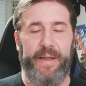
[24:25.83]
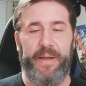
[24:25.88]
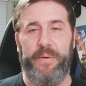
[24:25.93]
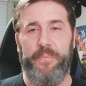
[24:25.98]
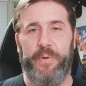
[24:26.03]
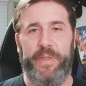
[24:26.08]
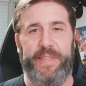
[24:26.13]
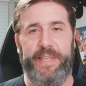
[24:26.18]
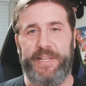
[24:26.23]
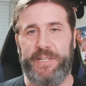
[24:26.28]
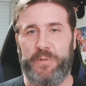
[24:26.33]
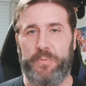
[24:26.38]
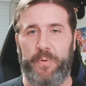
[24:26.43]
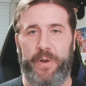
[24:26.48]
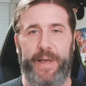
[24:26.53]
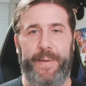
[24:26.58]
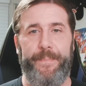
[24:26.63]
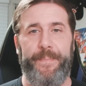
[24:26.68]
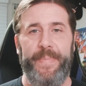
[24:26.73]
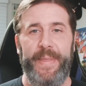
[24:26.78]
with this
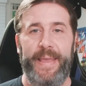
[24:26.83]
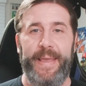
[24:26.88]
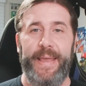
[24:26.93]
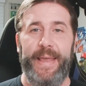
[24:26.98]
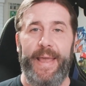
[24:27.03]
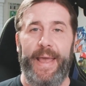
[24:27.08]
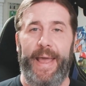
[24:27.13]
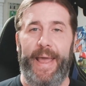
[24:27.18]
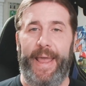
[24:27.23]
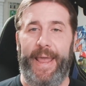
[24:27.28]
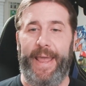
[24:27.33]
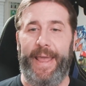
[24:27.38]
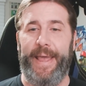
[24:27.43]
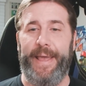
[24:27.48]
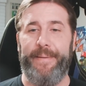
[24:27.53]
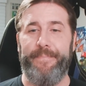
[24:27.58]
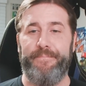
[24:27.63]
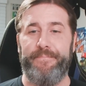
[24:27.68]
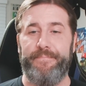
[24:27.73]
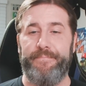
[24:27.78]
one.
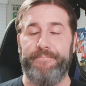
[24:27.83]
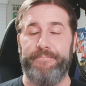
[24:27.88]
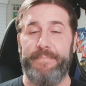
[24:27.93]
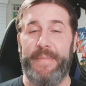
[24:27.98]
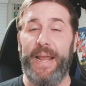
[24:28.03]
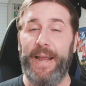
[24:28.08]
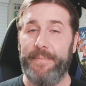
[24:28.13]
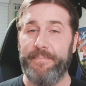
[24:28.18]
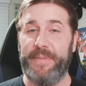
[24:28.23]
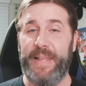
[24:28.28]
And yeah,